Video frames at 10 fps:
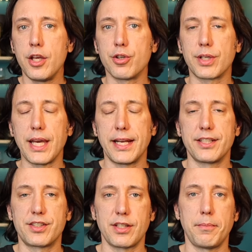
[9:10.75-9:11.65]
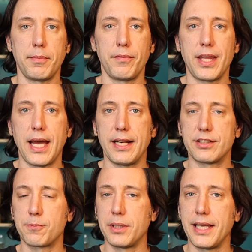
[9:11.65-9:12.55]
You're getting some of that.
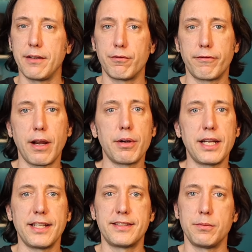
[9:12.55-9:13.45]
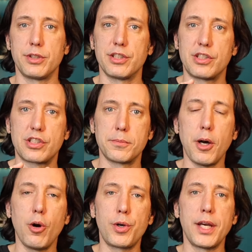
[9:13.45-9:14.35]
It's playing very nicely with the
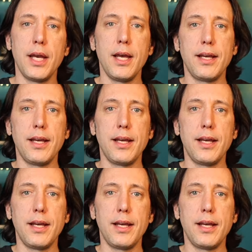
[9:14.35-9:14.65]
smoke.